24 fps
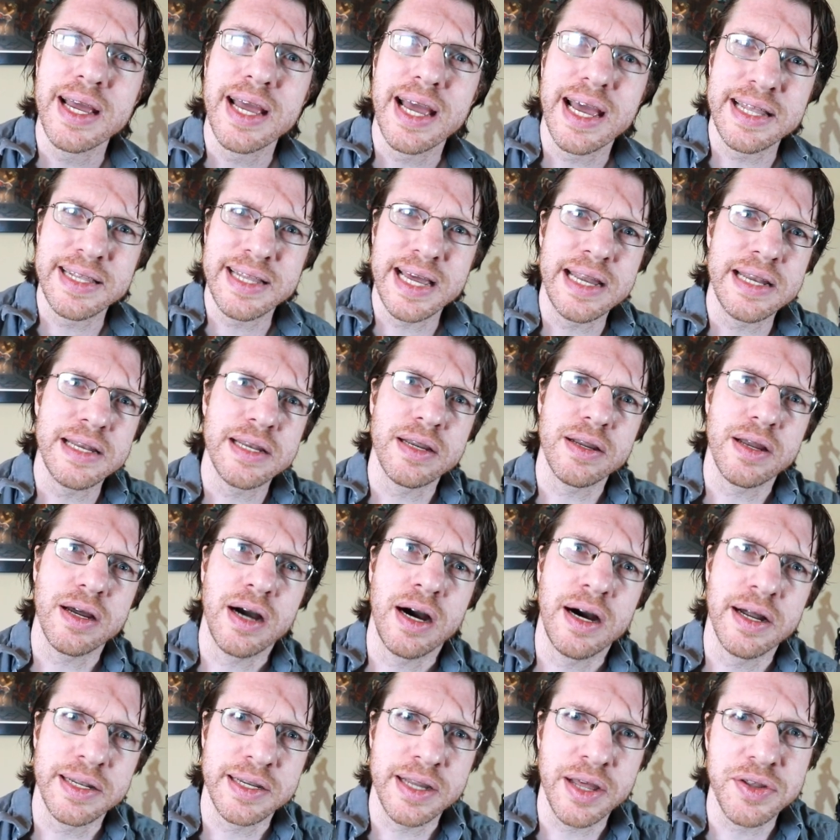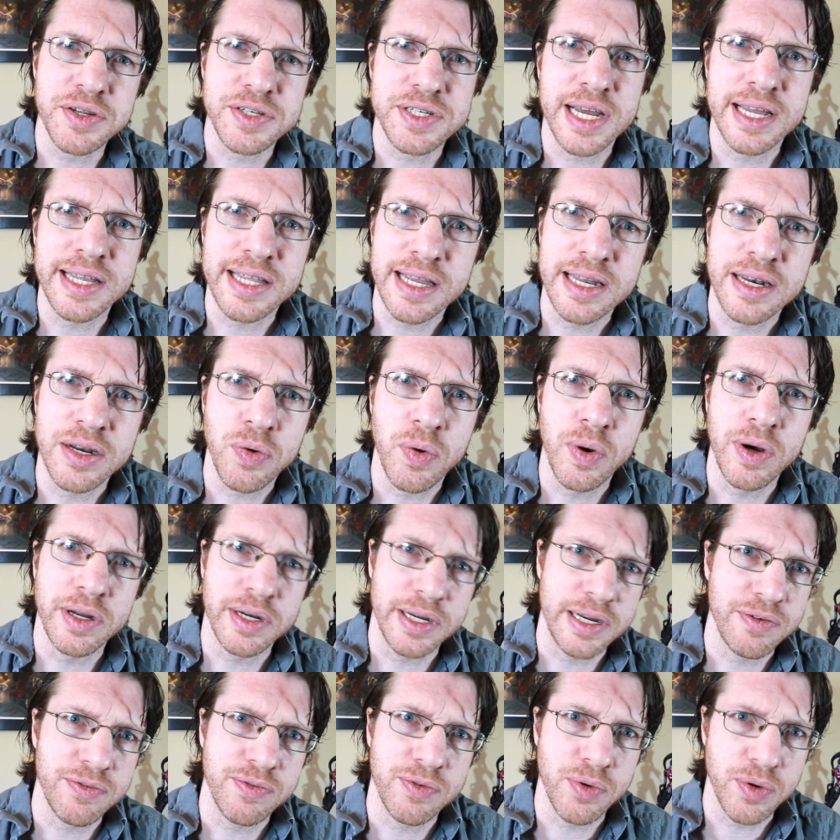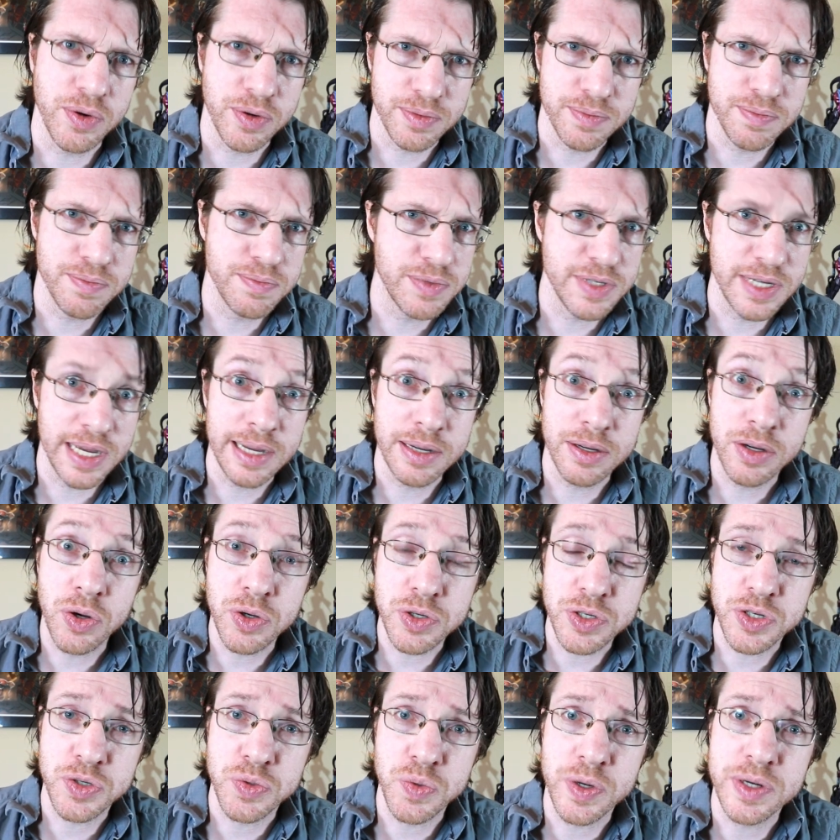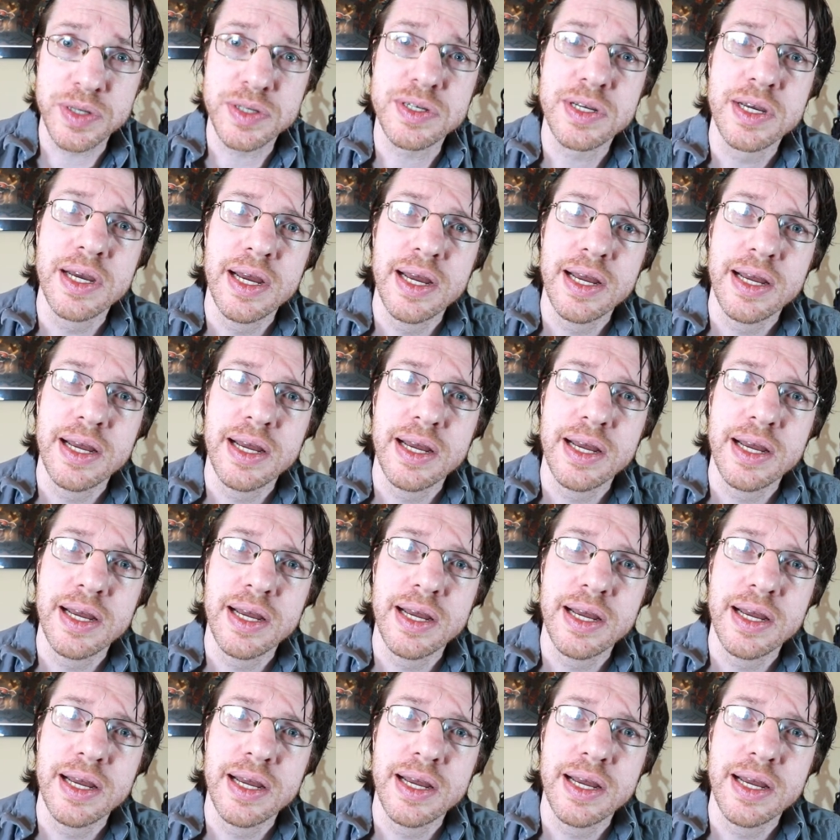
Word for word: and then on the other side, the inequality for, say, Cauchy-Schwarz,